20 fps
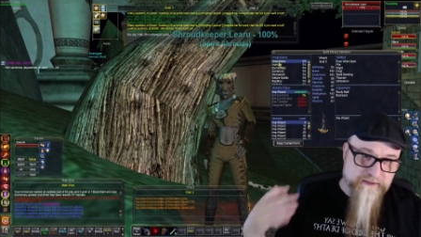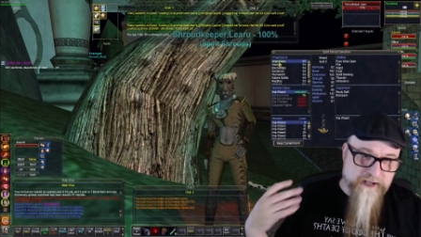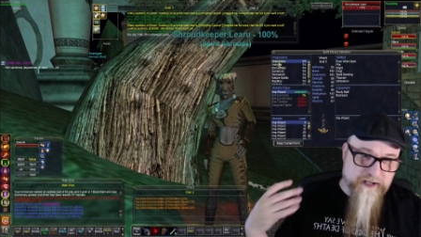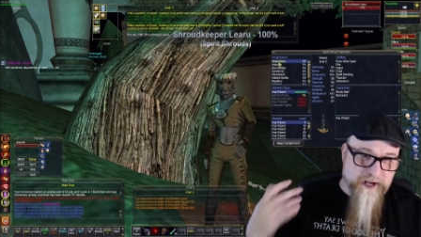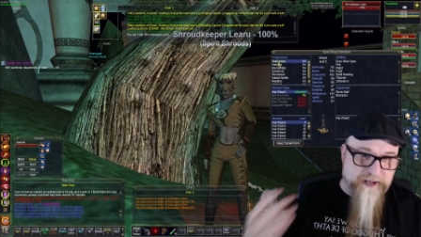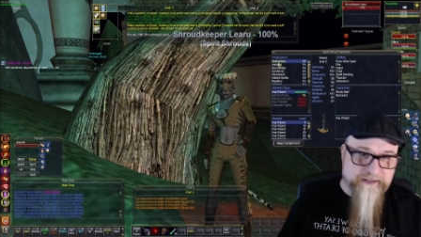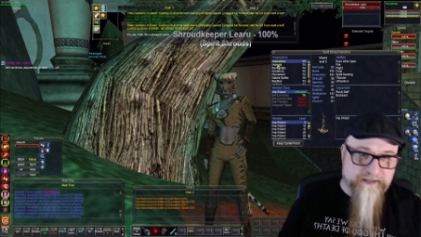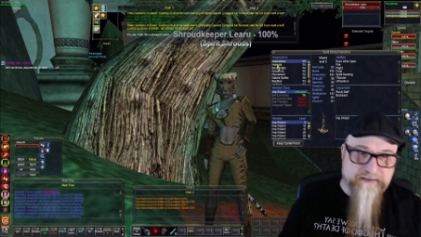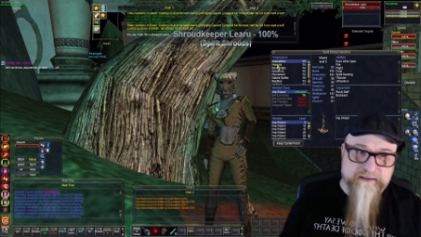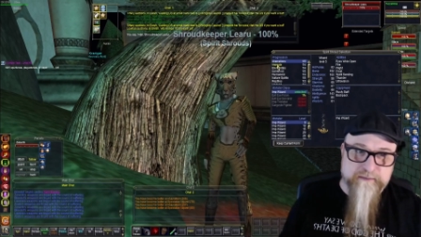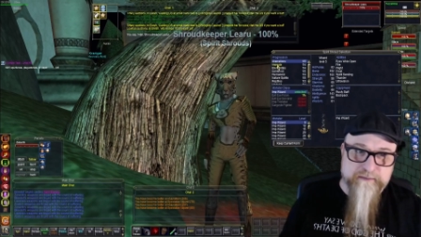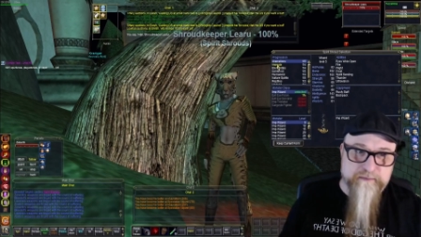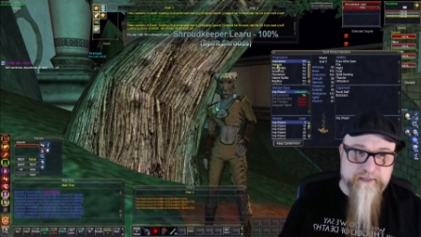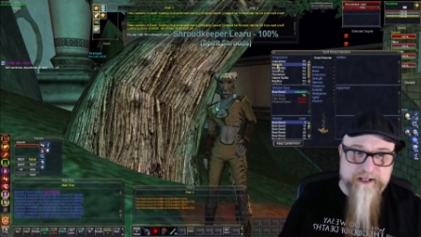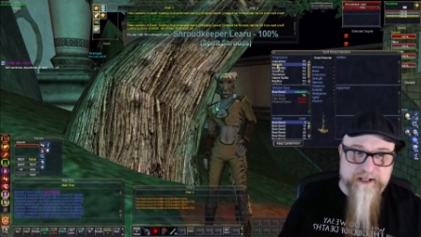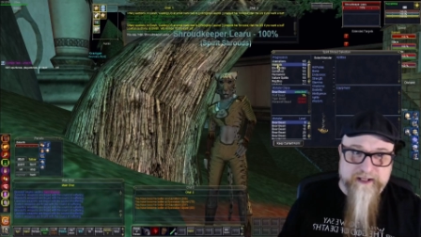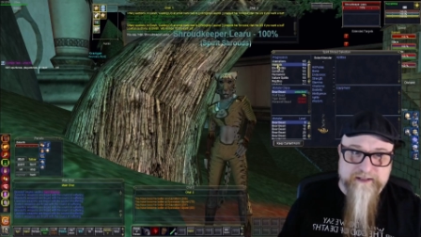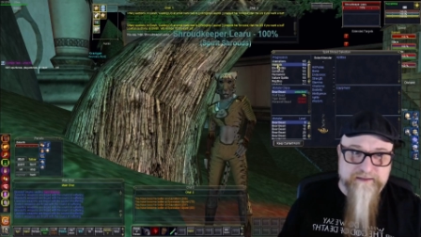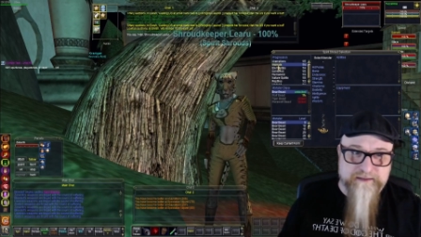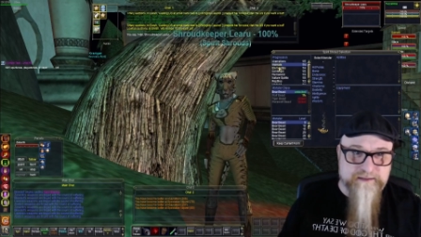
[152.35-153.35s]
Guide them
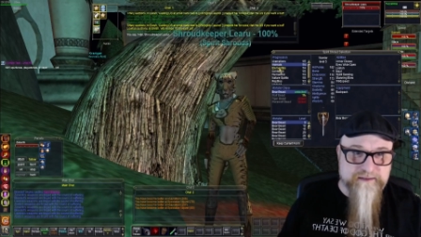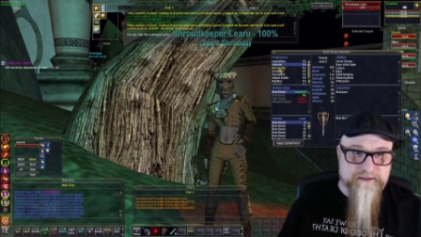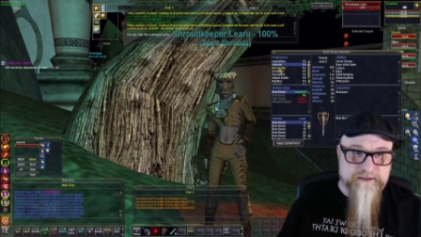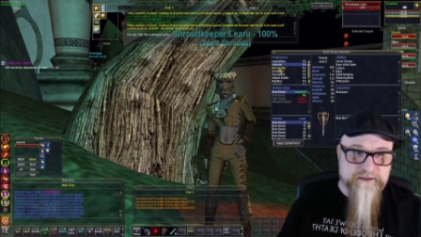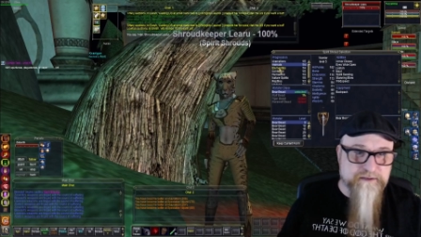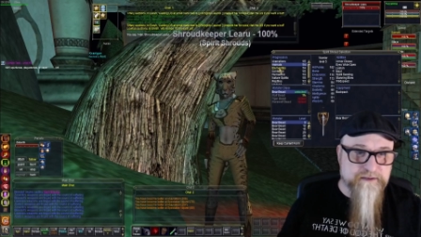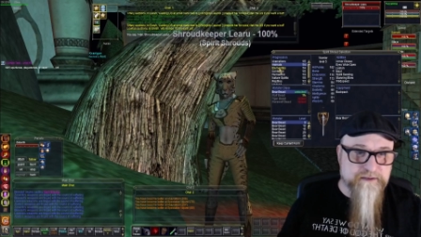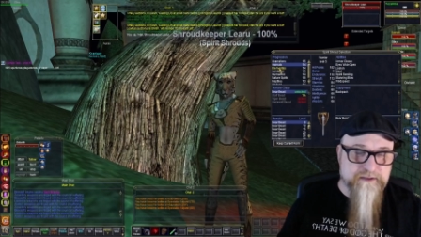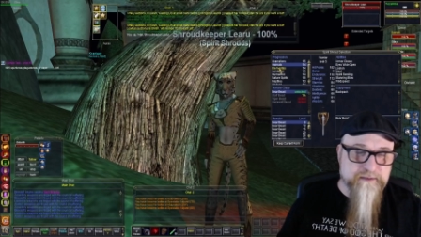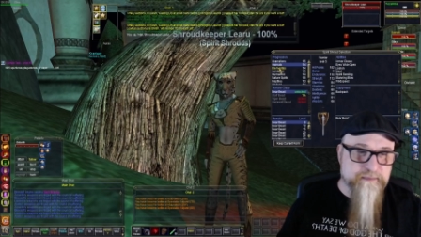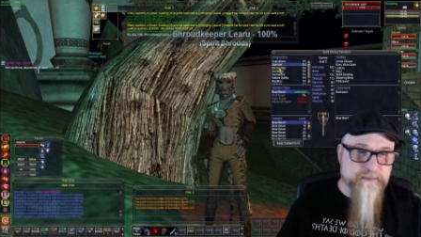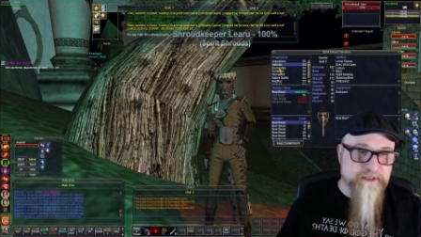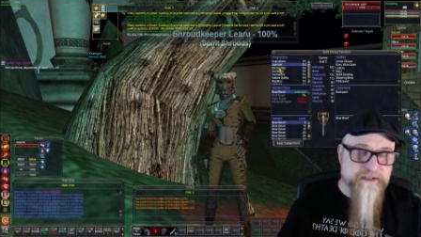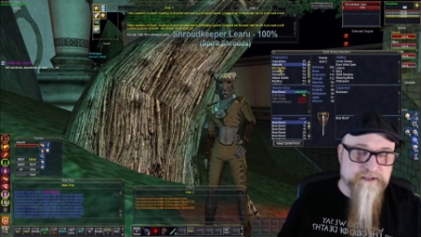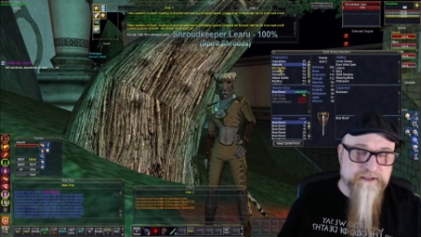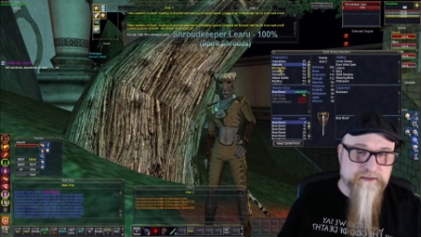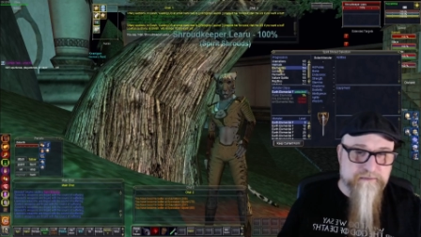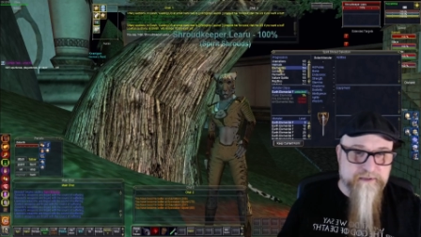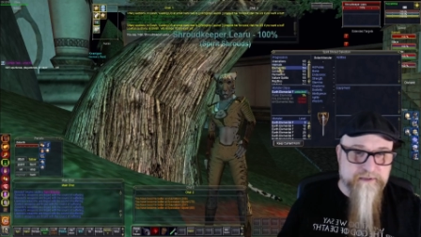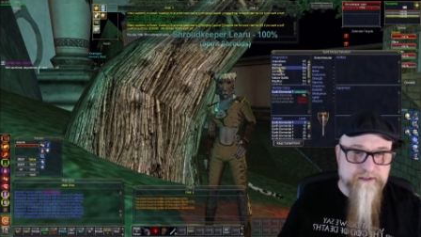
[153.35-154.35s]
as you do the
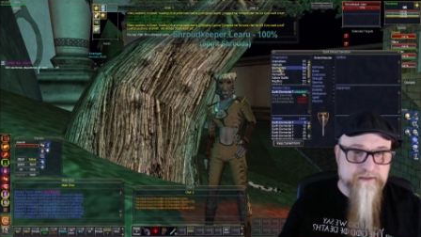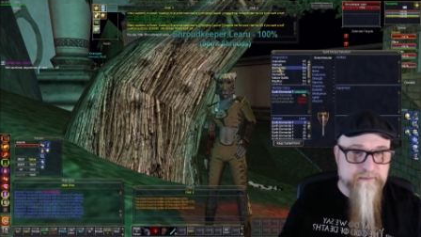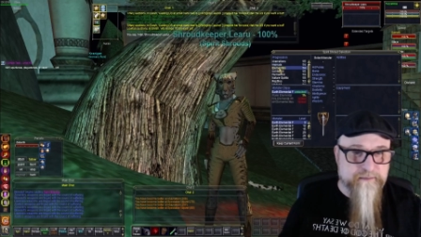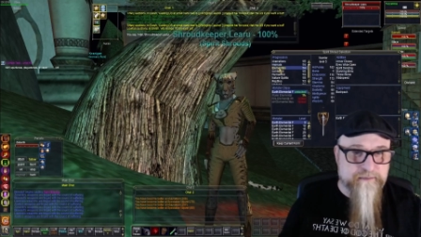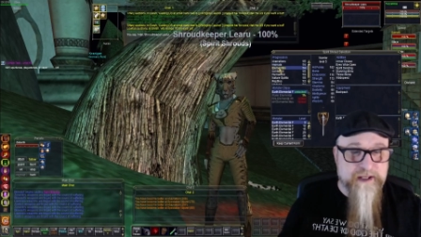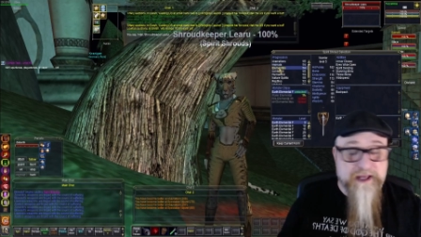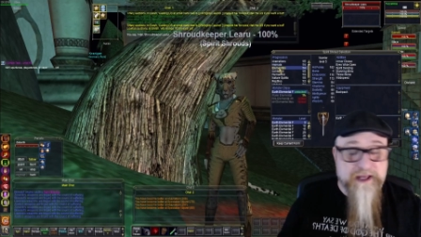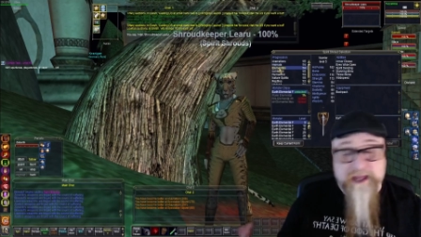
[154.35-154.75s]
mission with them